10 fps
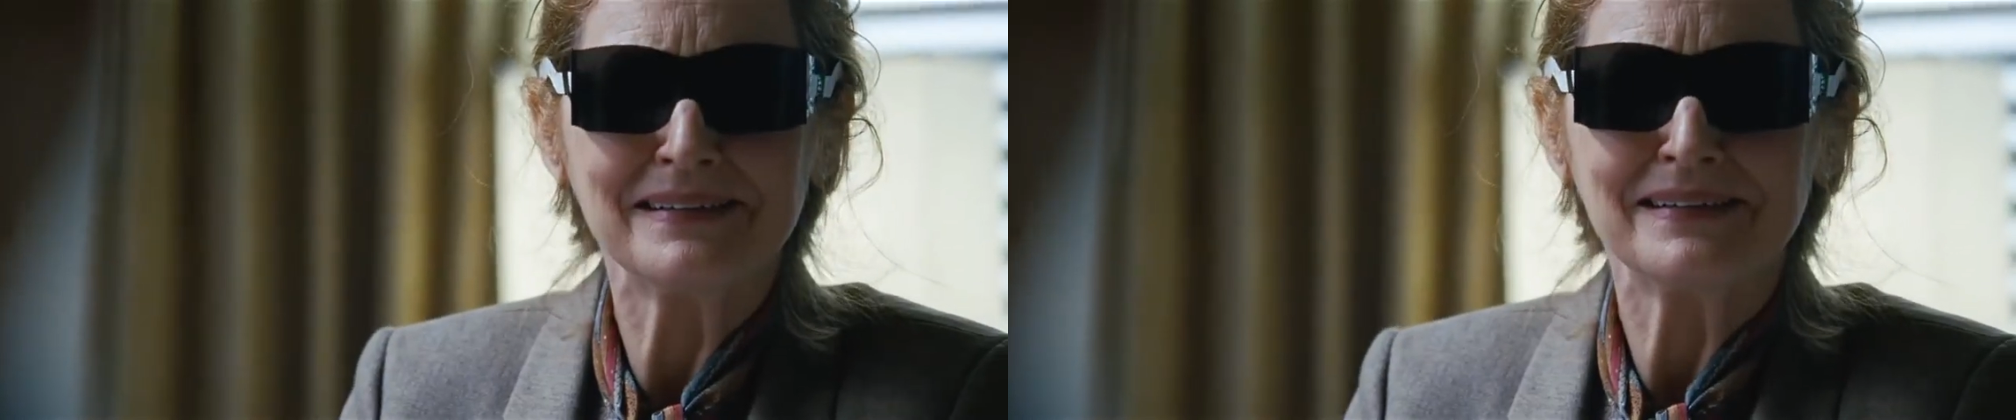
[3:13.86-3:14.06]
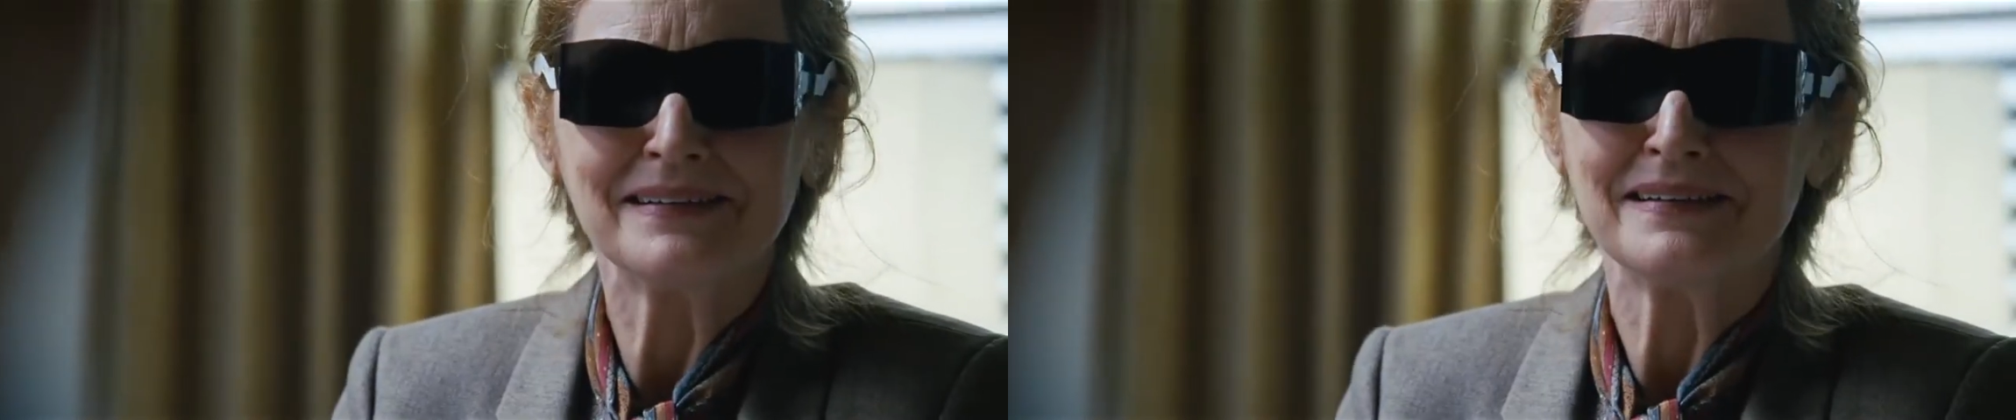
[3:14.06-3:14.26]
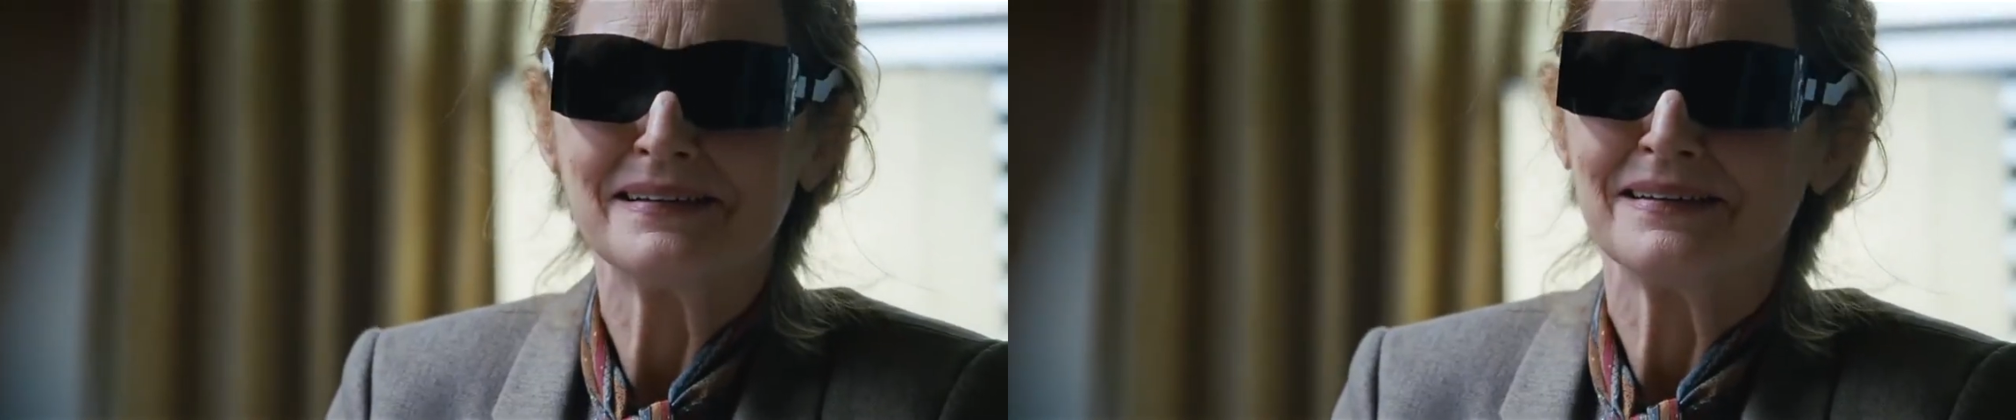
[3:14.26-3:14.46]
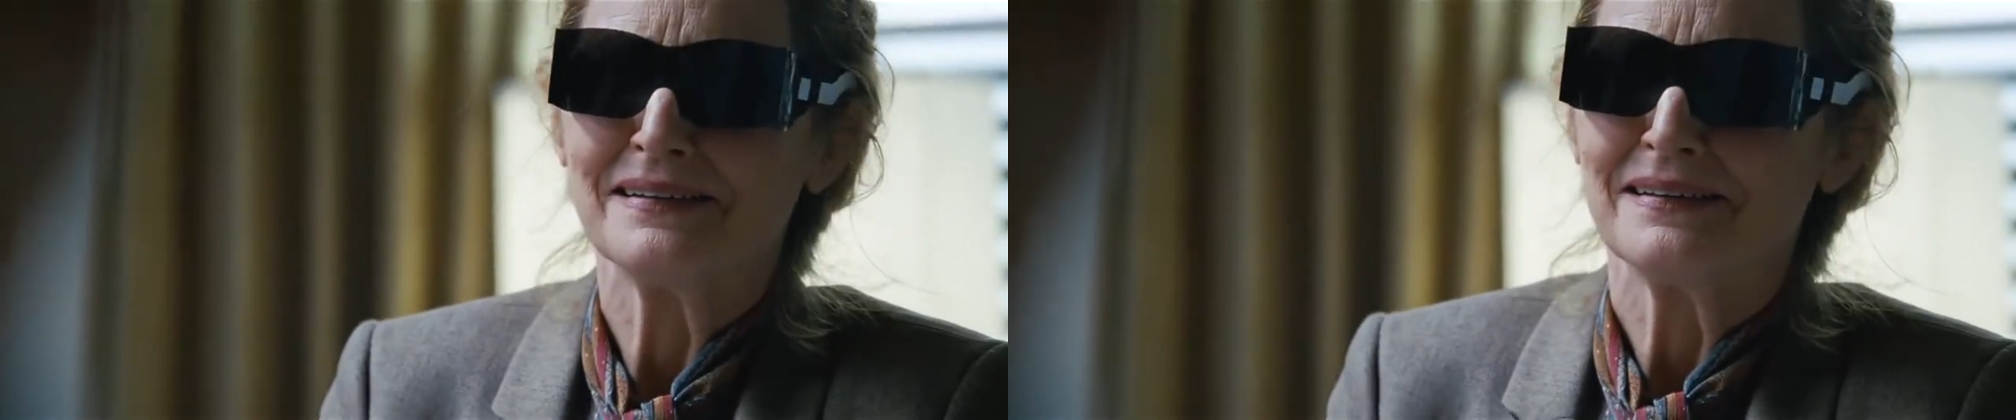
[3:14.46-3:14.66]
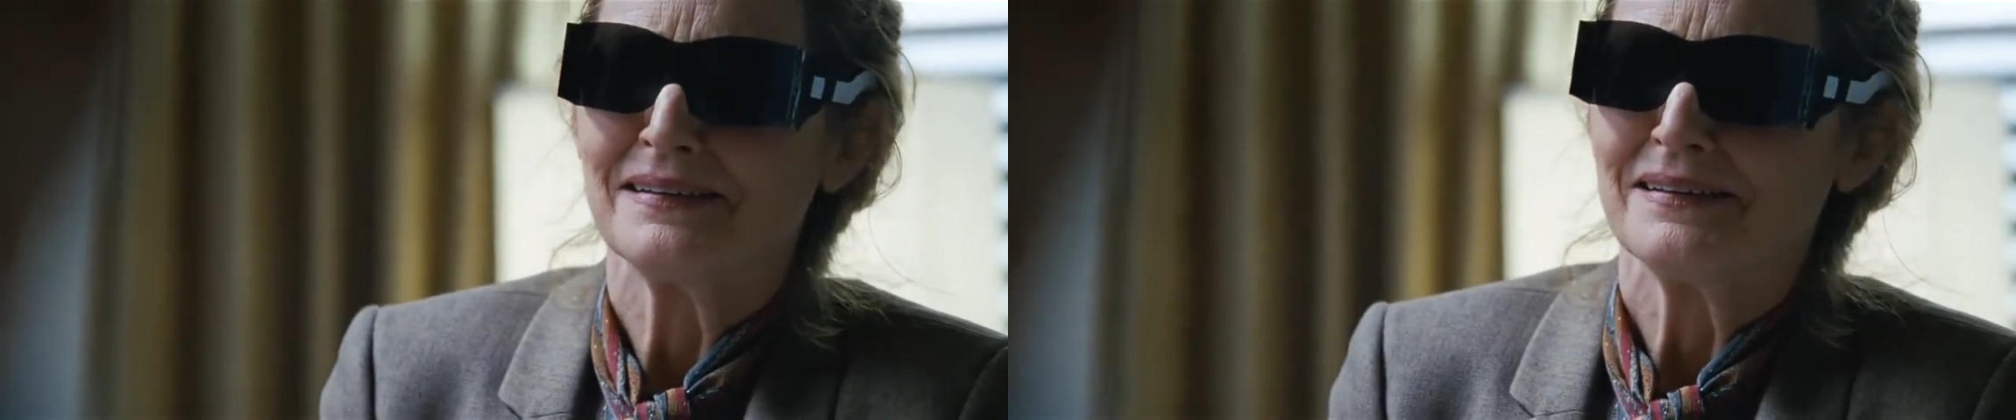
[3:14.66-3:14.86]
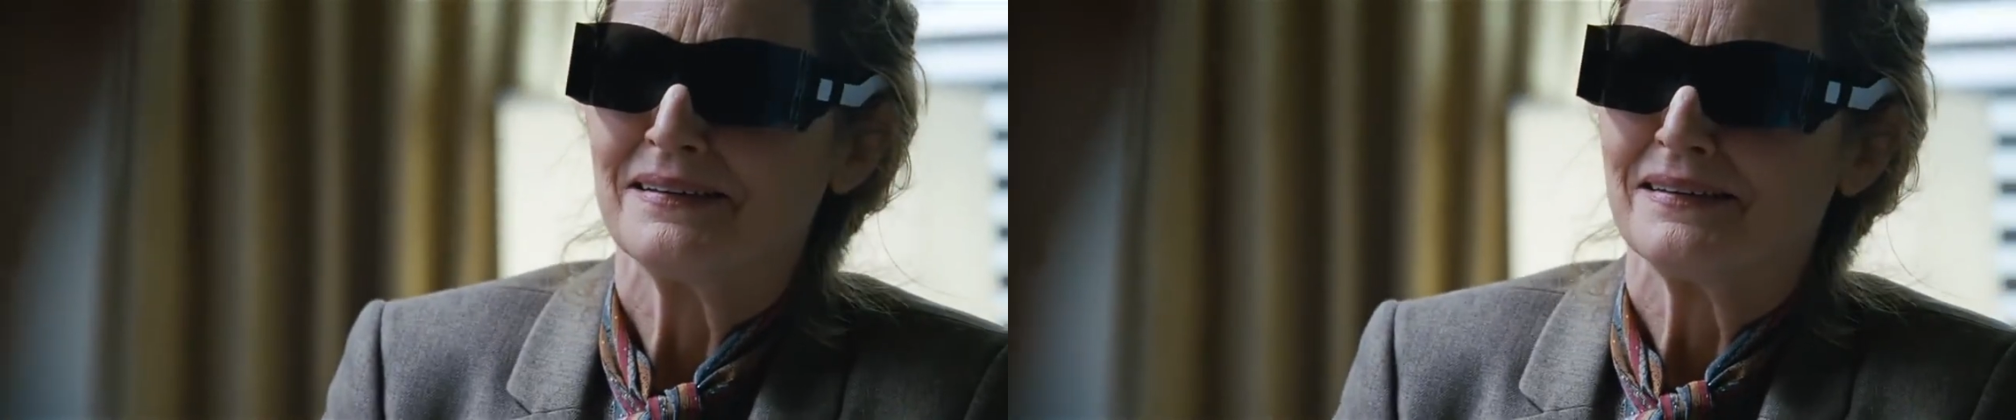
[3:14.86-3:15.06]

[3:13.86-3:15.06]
are so stable,